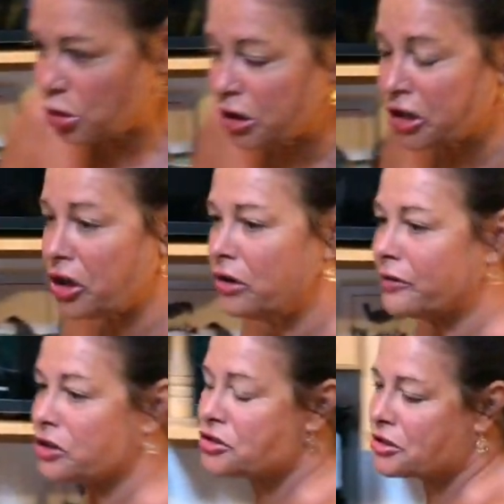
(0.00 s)
poured it
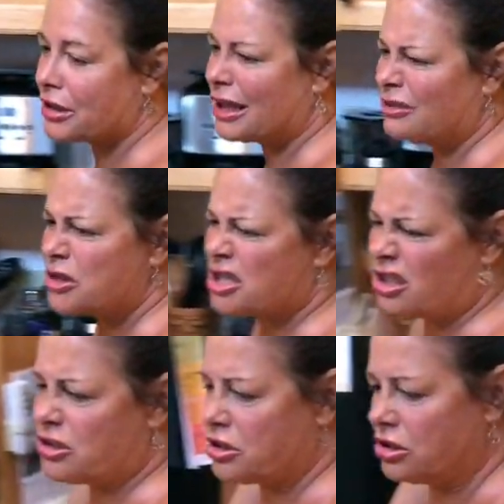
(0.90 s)
over so that it would
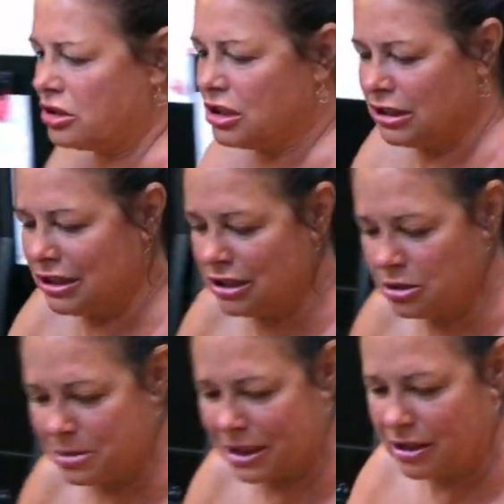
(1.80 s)
start to cook a
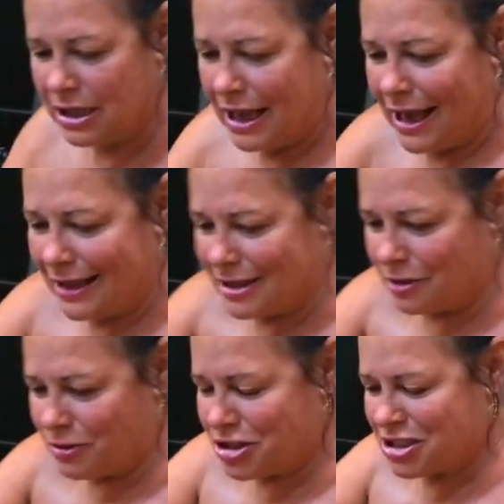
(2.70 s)
little bit. And
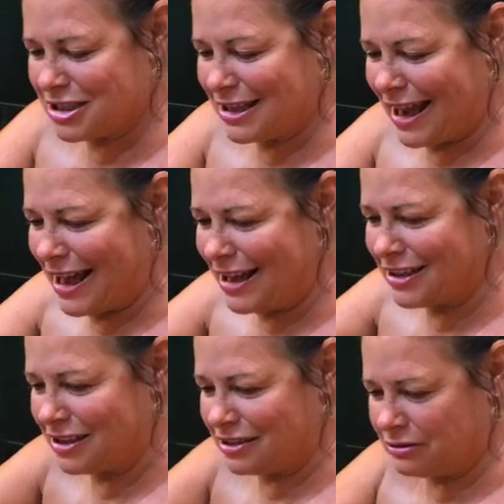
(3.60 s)
then we're just gonna add
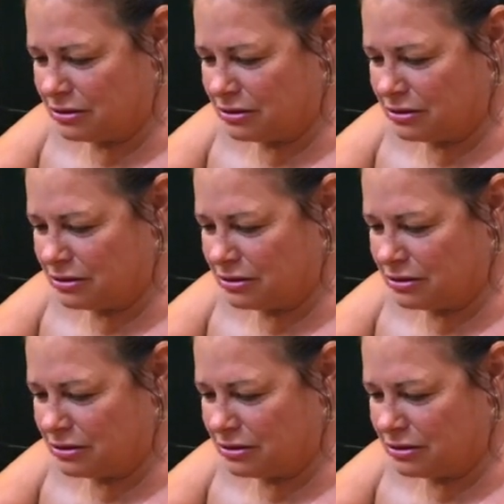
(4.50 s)
it.